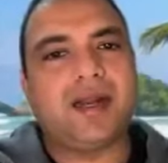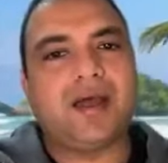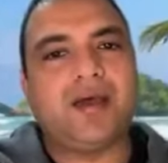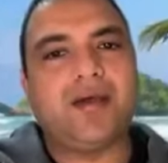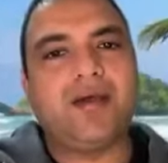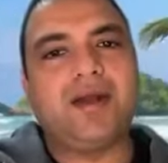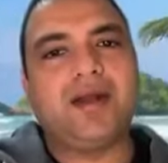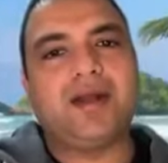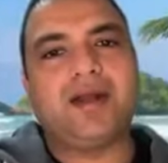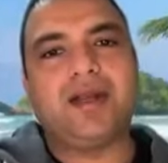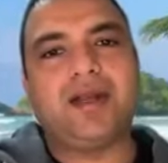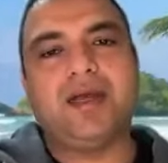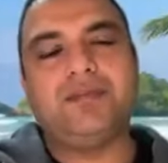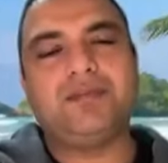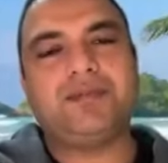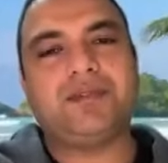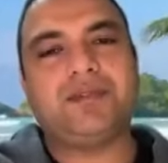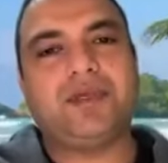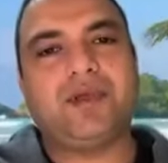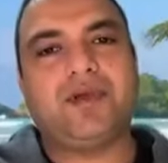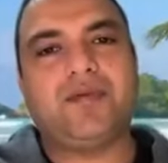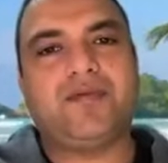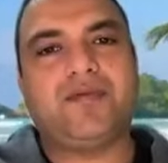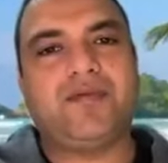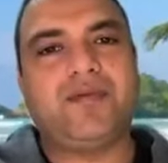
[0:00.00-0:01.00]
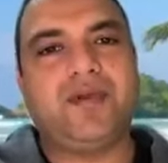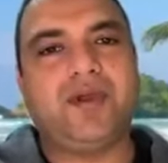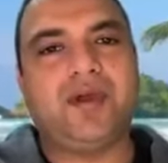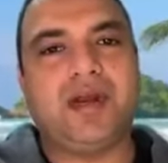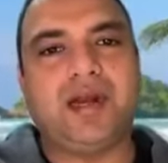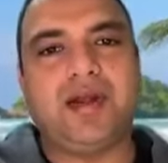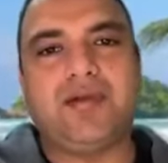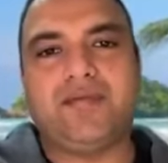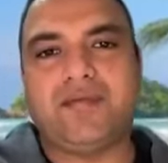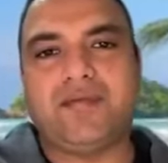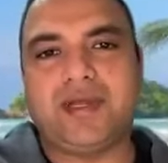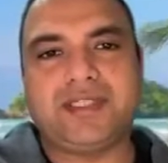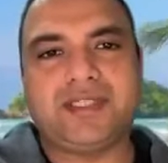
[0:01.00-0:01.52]
Now, in terms of your
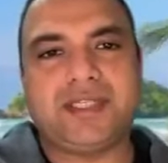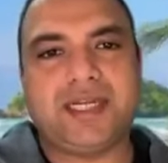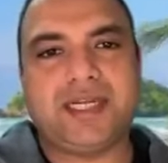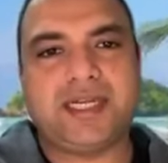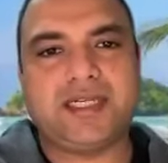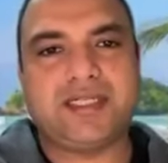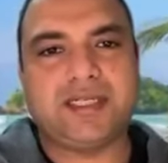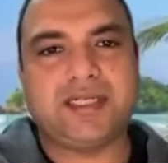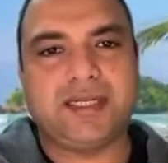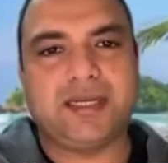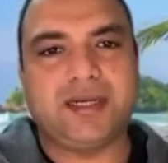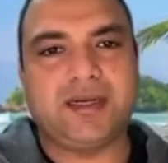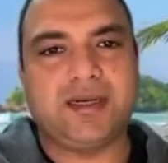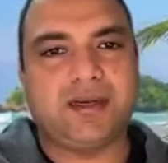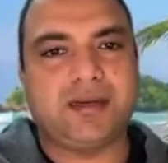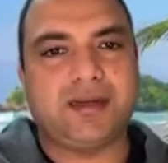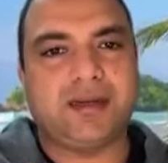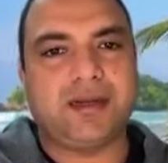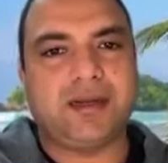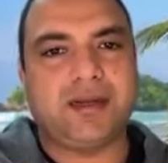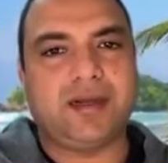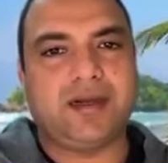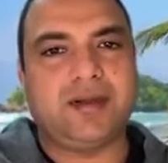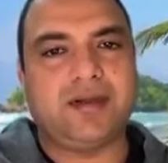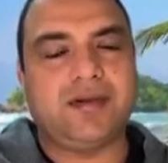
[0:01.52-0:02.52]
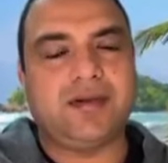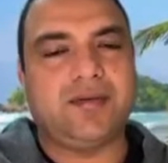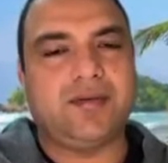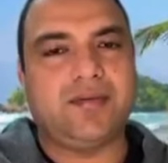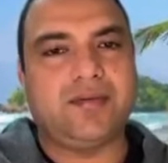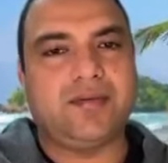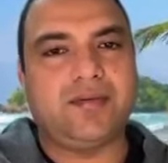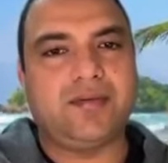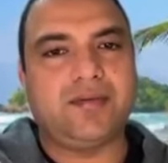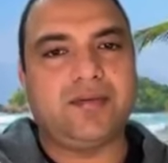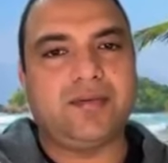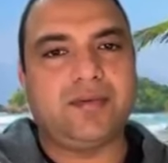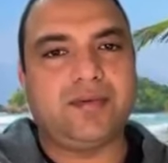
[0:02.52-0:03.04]
infrastructure,
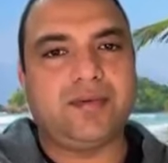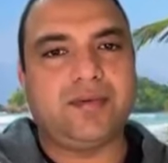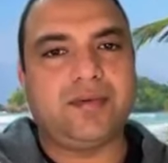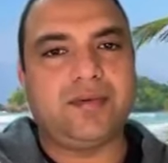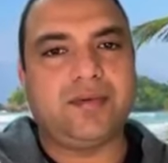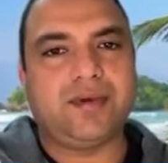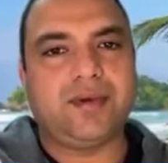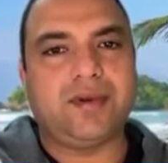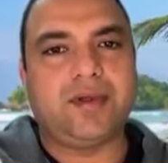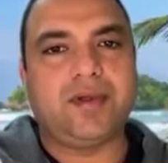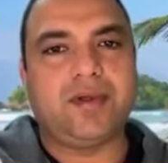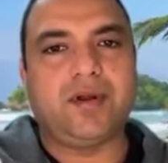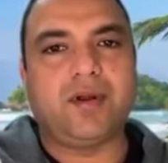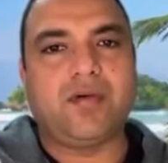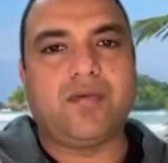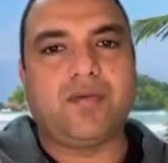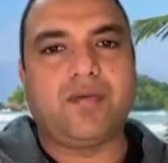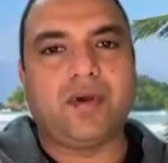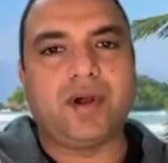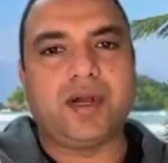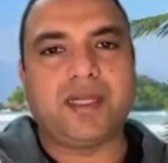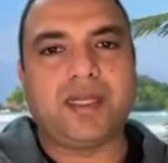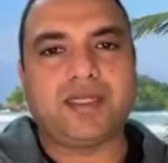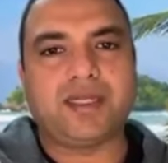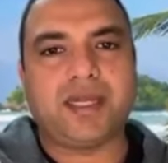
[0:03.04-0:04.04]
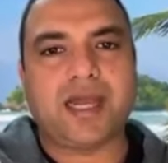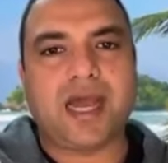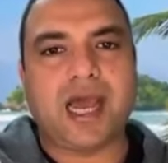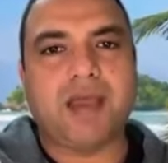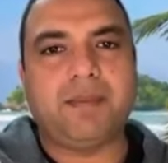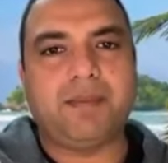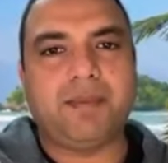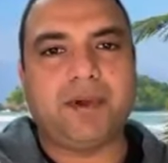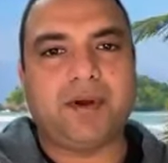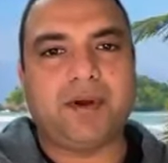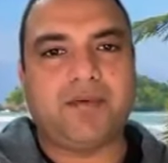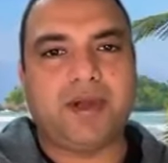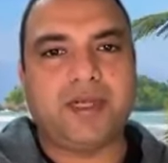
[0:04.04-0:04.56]
do you know what does a
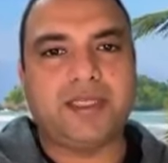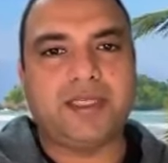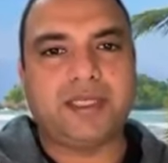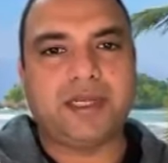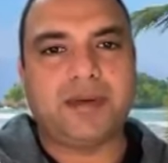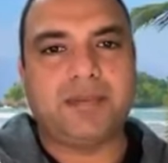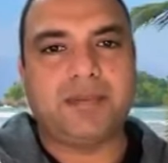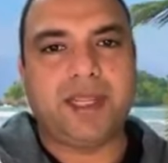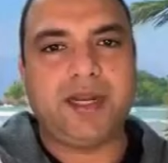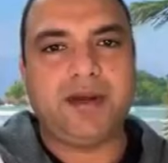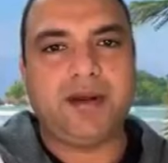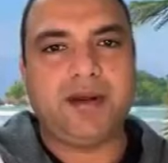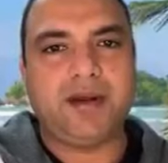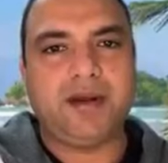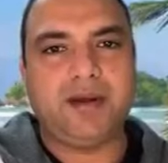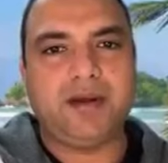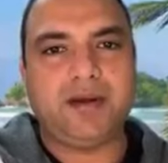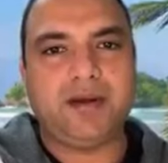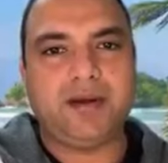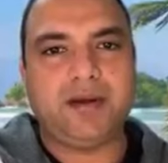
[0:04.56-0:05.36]
hypervisor mean?